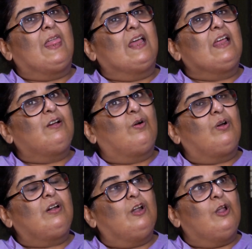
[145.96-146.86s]
and I
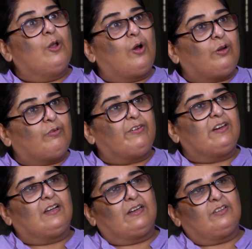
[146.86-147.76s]
got a lot of
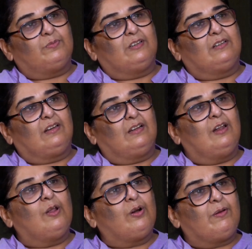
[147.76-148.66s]
encouragement. A
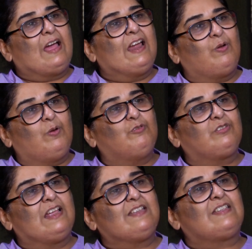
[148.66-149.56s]
lot. I had
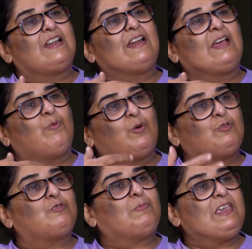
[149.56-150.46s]
almost like said that I want
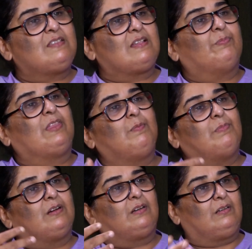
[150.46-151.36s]
to speak something,
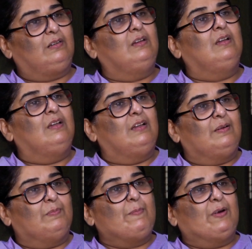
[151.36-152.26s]
but
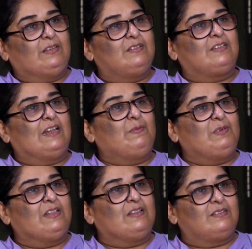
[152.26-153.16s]
my mother's telling
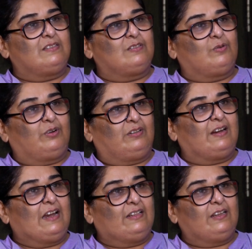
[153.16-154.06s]
me that this is not the
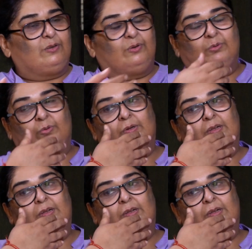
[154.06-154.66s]
right thing to do.